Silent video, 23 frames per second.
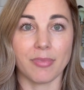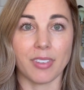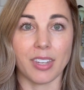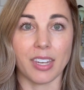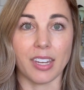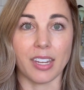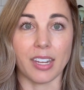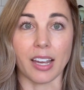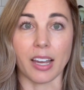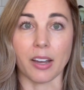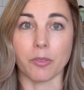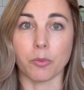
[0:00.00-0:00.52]

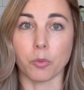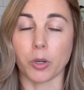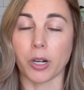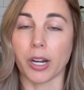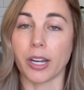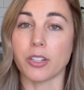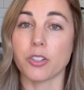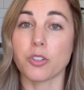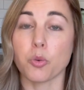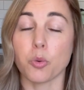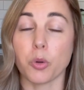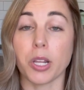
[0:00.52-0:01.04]
yeah, we're
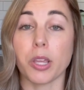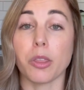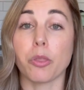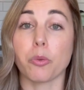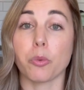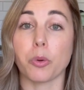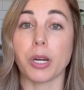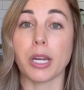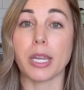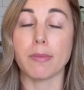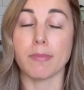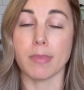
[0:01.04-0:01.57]
at
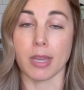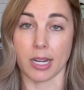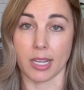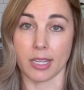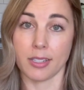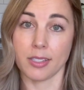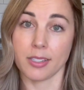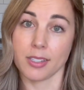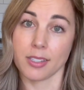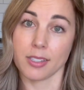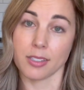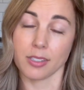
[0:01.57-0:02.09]
23
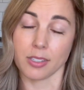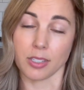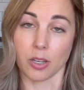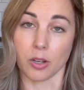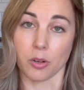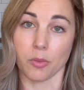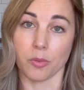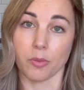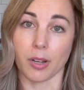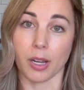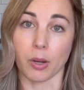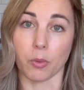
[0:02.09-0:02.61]
minutes,
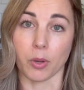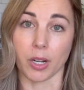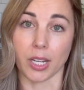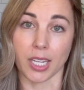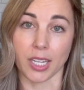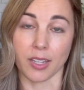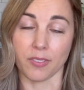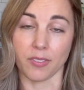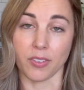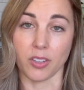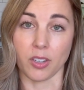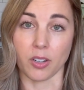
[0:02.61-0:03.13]
so I want
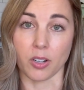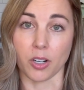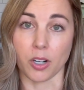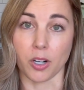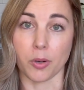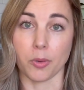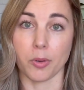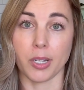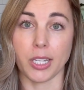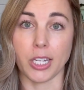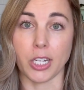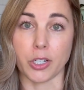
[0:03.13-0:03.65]
to give
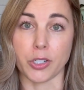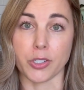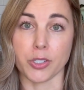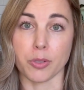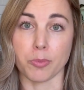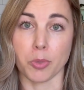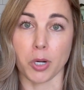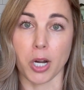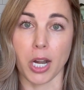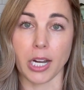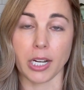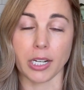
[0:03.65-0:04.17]
your ears a
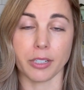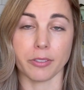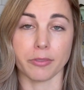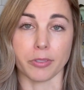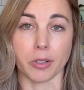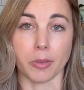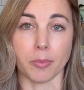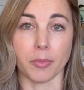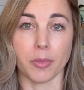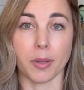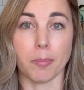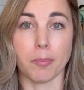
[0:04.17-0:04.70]
break
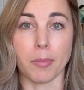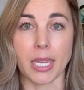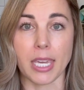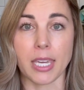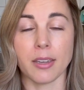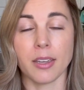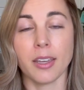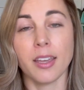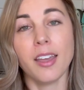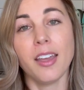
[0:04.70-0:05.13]
from me.